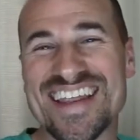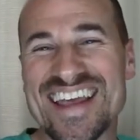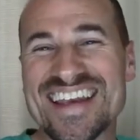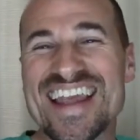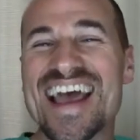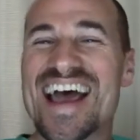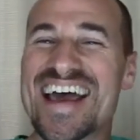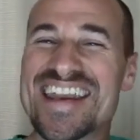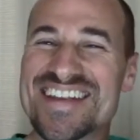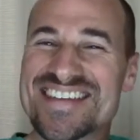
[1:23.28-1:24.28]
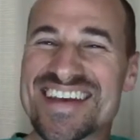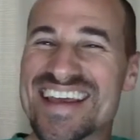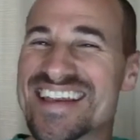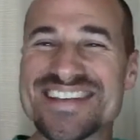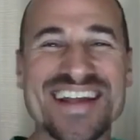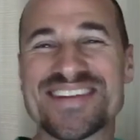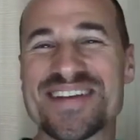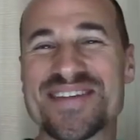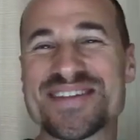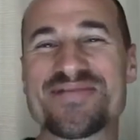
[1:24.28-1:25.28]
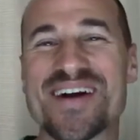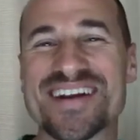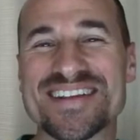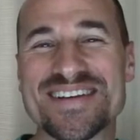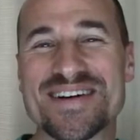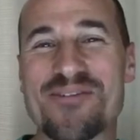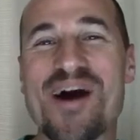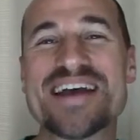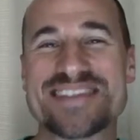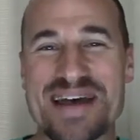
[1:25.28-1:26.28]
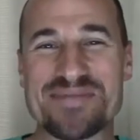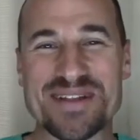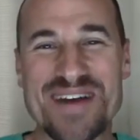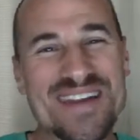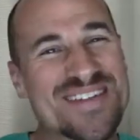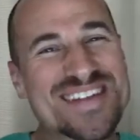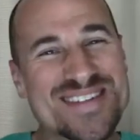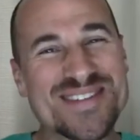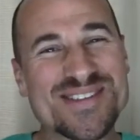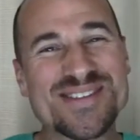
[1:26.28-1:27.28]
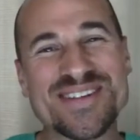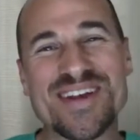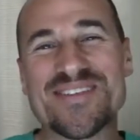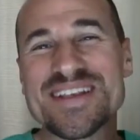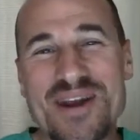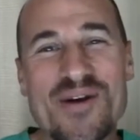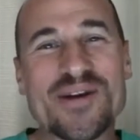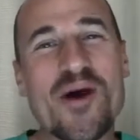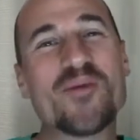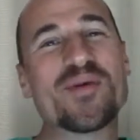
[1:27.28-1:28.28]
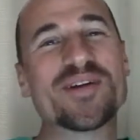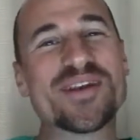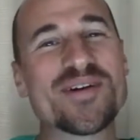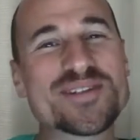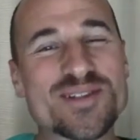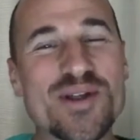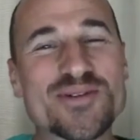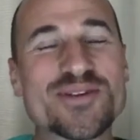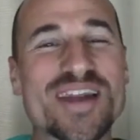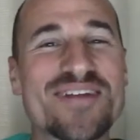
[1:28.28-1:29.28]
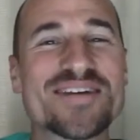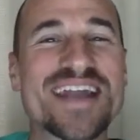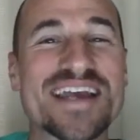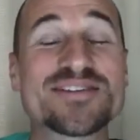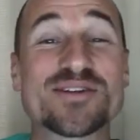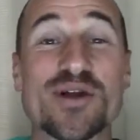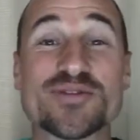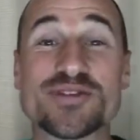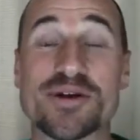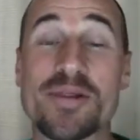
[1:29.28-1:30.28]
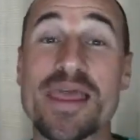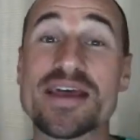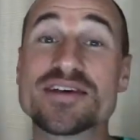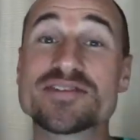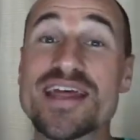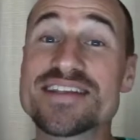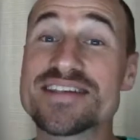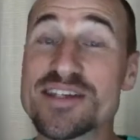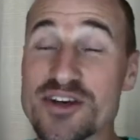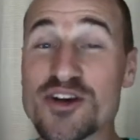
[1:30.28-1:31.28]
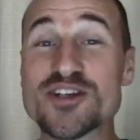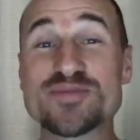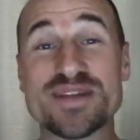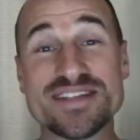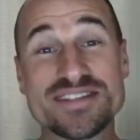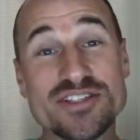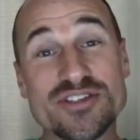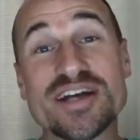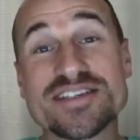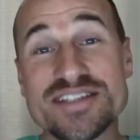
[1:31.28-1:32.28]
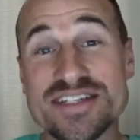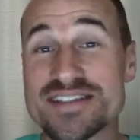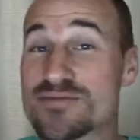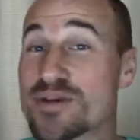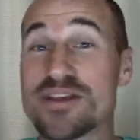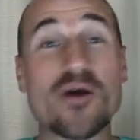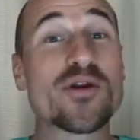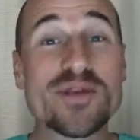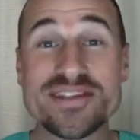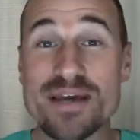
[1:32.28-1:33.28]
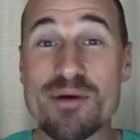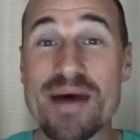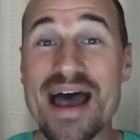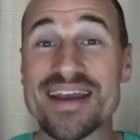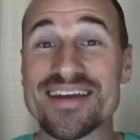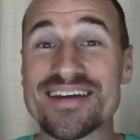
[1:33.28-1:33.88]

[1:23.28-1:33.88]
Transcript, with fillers: and that's a, and he's not trying to be smart, you know, a wise apple about it, but it's true. You know, we don't know, but we know it's closer, and every day is closer. So that's the encouragement: is to trust Jesus. We don't know when he's coming back,